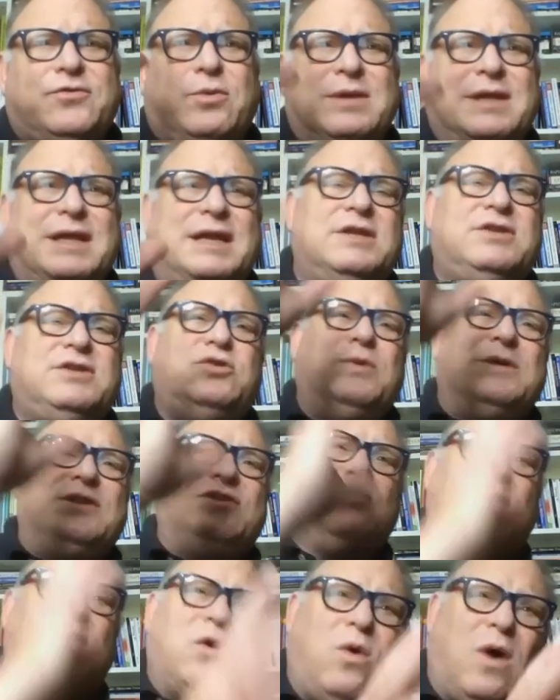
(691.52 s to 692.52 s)
related to
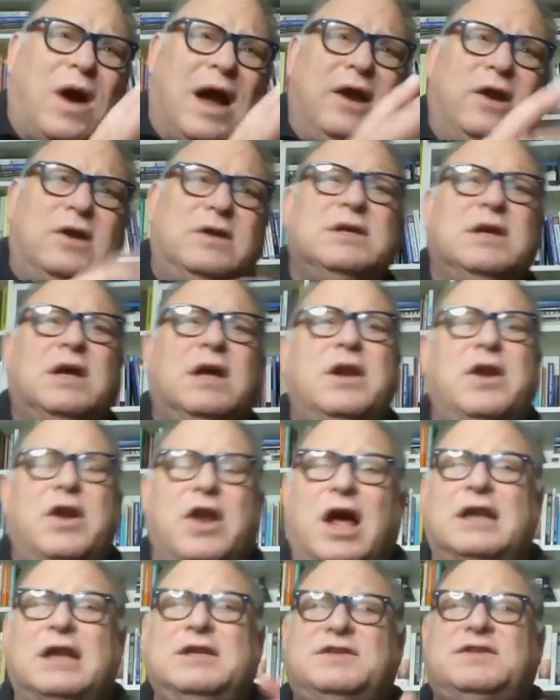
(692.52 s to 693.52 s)
what's required,
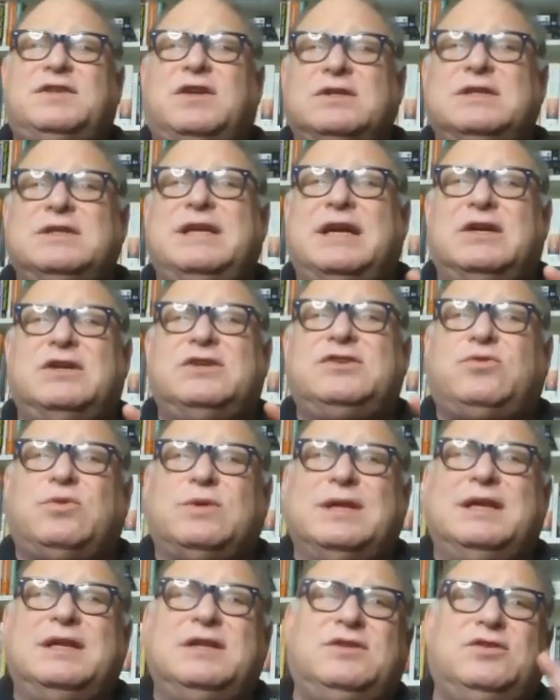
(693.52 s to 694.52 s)
not necessarily errors
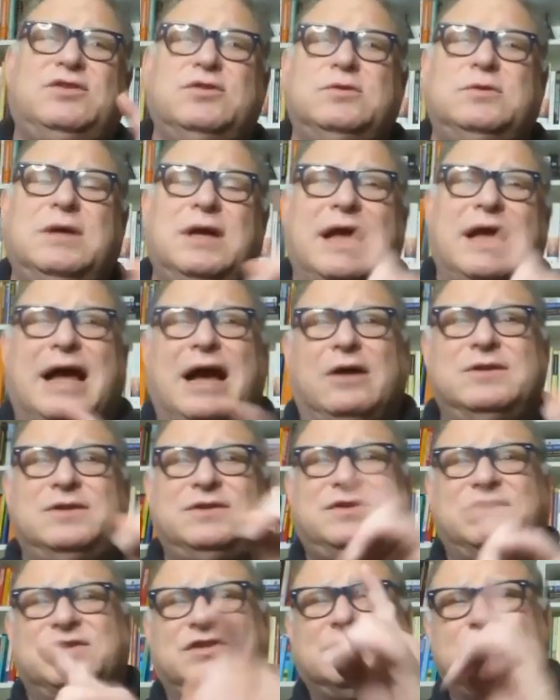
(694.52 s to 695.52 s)
related to how the
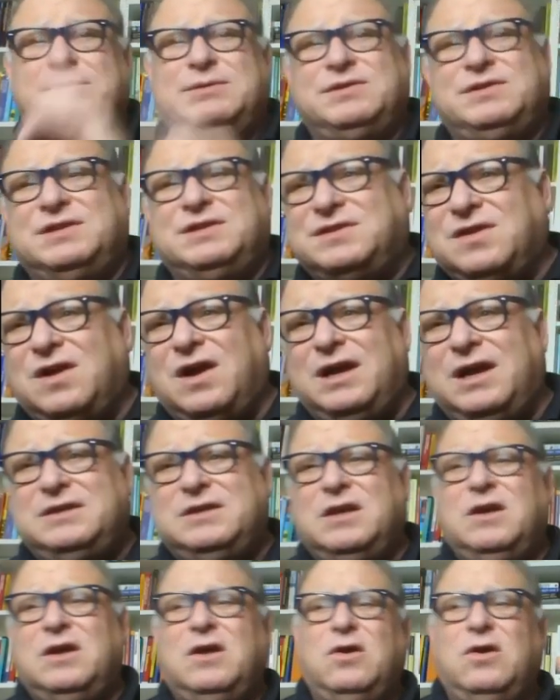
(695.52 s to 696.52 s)
system is designed
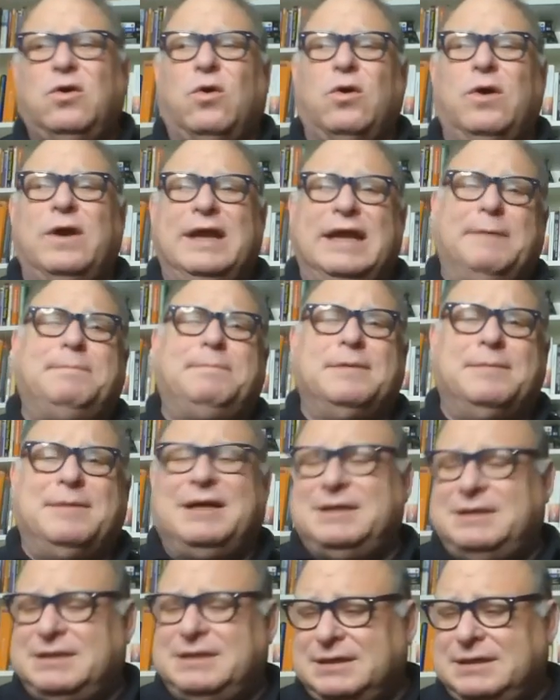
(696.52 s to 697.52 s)
or
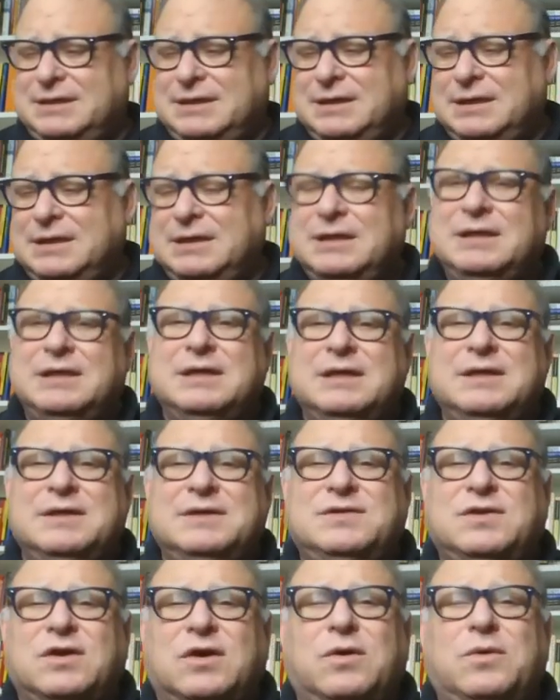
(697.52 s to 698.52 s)
implemented.
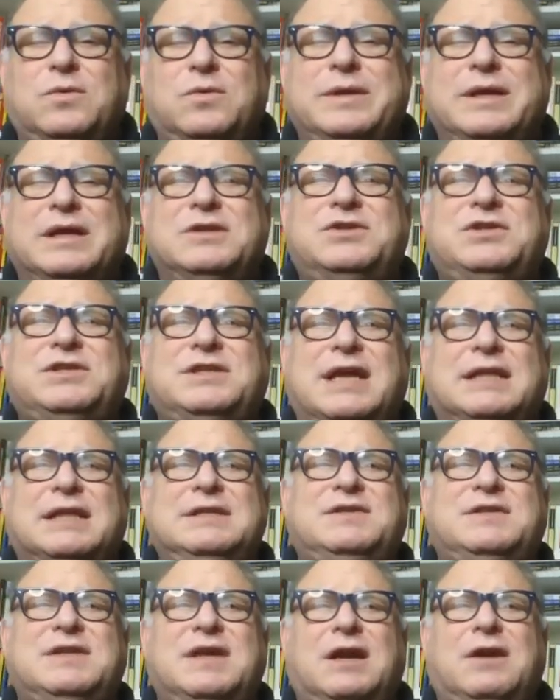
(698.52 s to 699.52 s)
So we understand
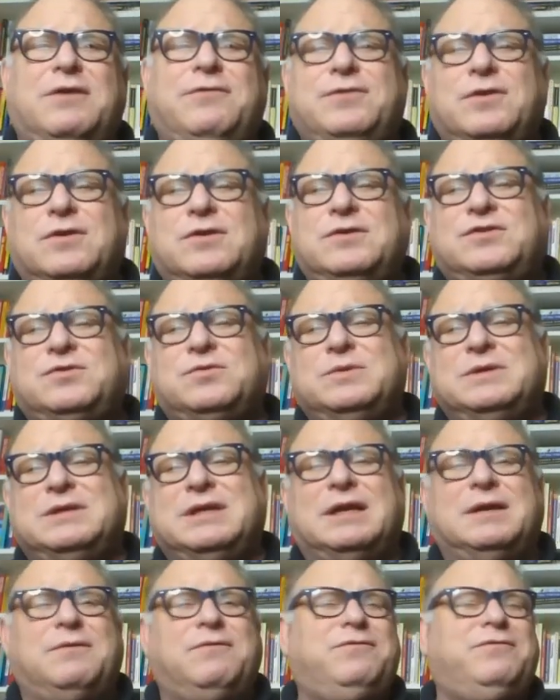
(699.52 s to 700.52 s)
these error flows. We
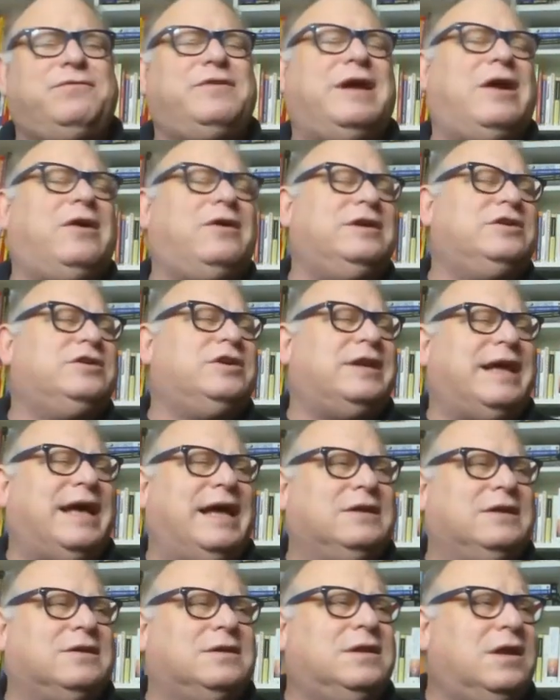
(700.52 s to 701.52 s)
get a very good
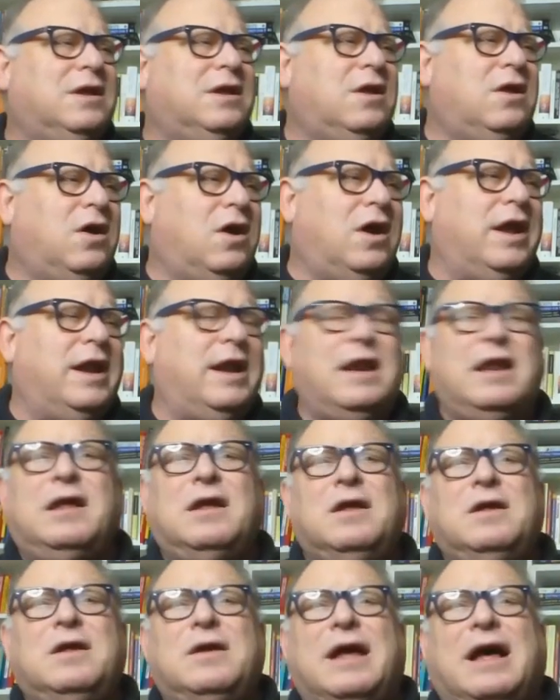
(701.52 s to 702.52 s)
handle on
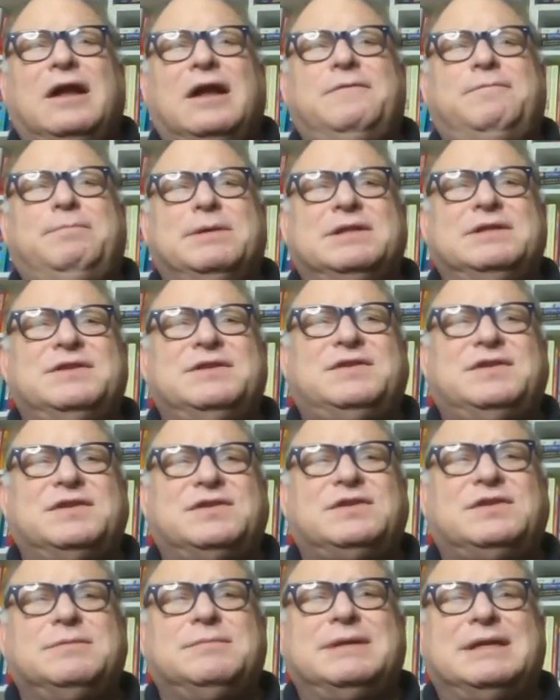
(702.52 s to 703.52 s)
how to build the
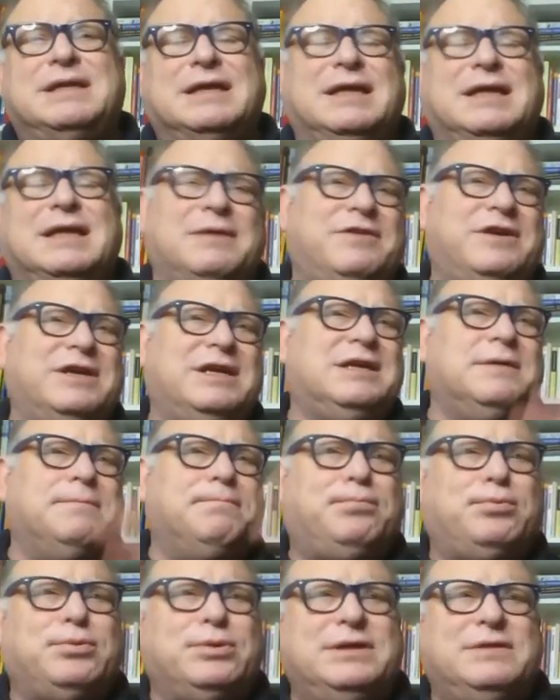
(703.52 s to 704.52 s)
system, and I get a very
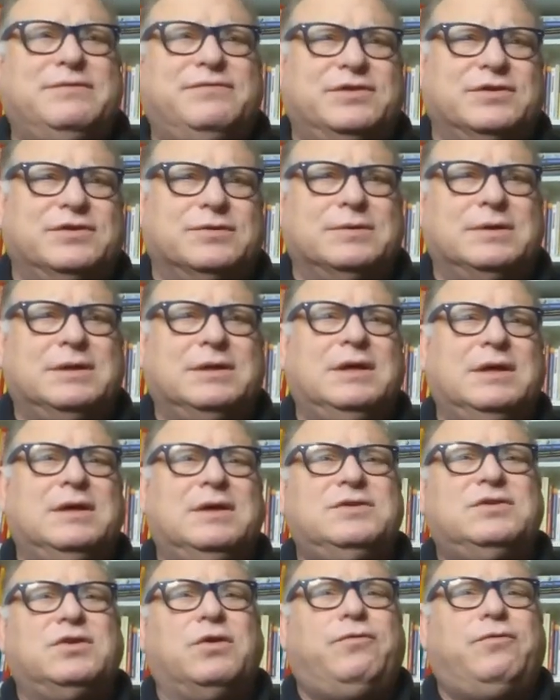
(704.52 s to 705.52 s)
complete view.
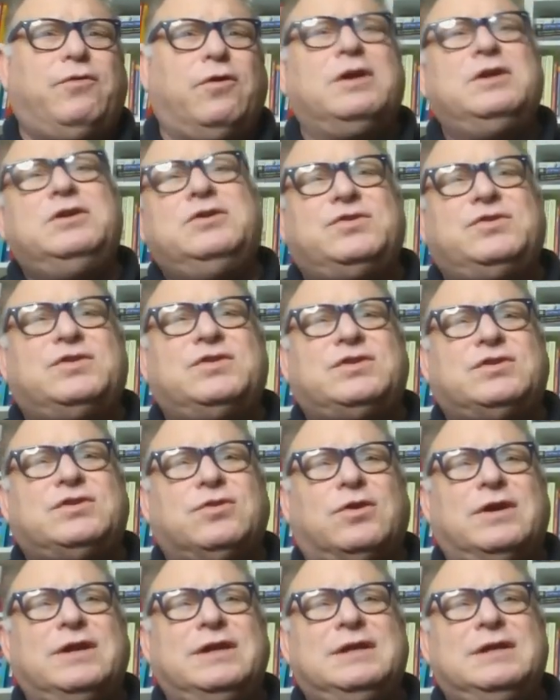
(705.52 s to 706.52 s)
So for a user
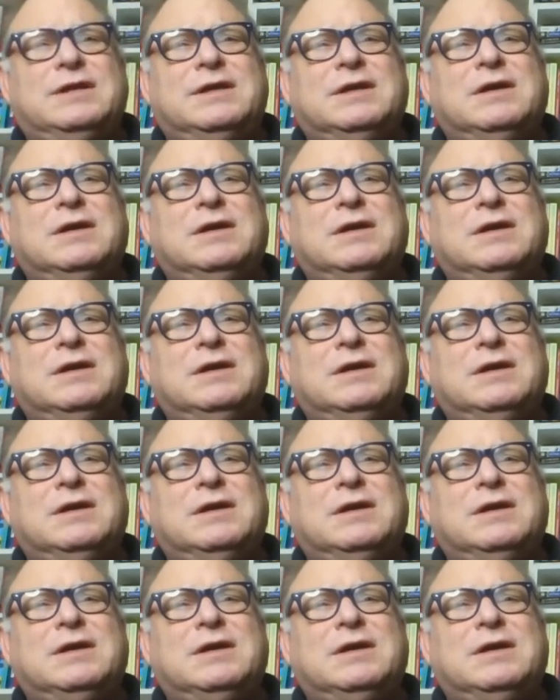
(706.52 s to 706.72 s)
story,